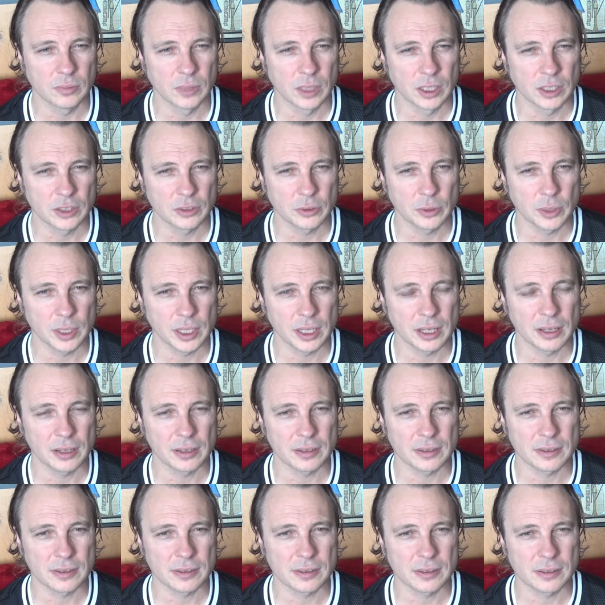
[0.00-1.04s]
20
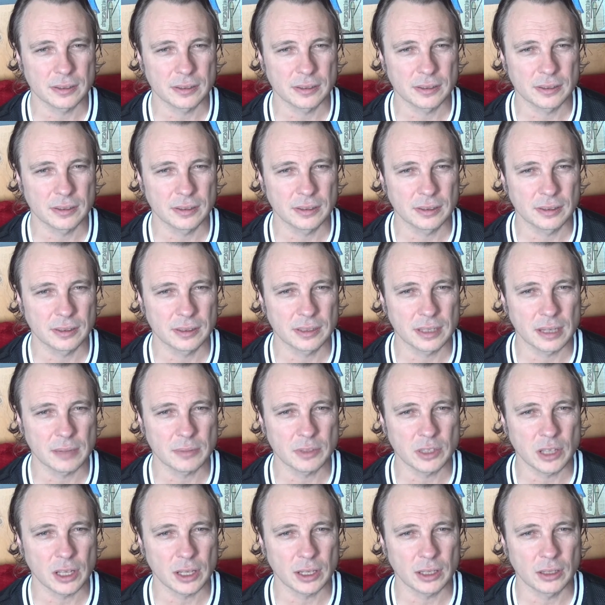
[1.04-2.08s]
years
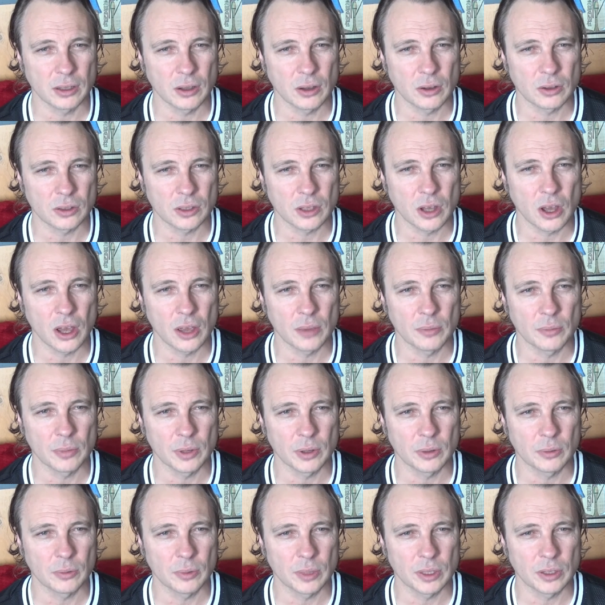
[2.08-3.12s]
seems like a long time,
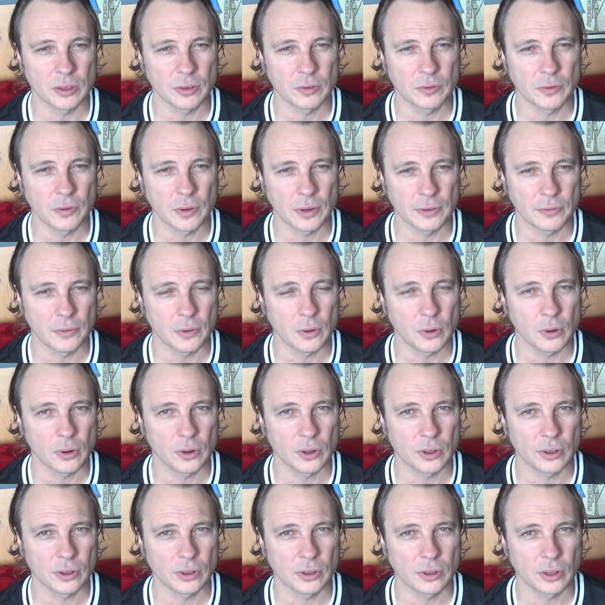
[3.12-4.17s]
but when you're
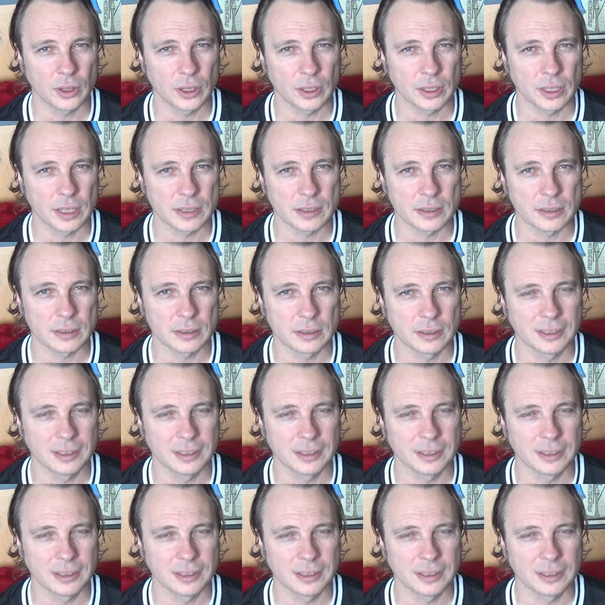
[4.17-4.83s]
44 it isn't.